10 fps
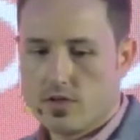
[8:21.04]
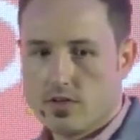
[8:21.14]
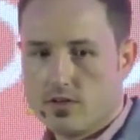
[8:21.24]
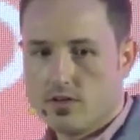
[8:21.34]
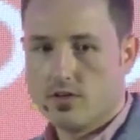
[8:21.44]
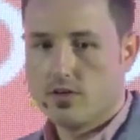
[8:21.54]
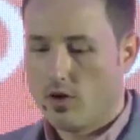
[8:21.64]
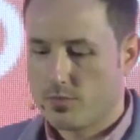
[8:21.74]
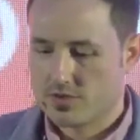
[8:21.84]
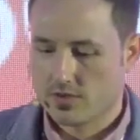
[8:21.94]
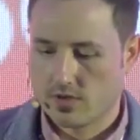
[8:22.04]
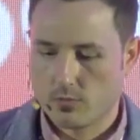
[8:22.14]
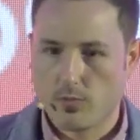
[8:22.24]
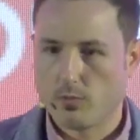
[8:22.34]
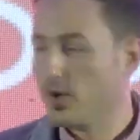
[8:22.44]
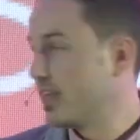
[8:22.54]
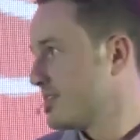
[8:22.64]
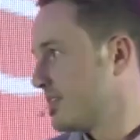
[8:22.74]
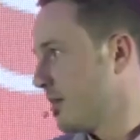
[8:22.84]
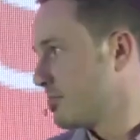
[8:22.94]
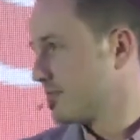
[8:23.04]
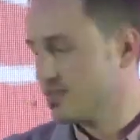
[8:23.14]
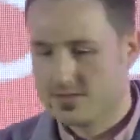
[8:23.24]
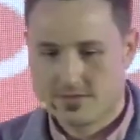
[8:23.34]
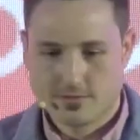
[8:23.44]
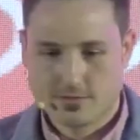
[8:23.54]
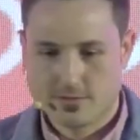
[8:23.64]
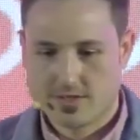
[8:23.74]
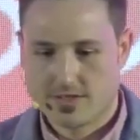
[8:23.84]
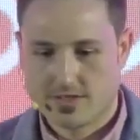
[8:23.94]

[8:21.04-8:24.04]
other optional white steps or whatnot.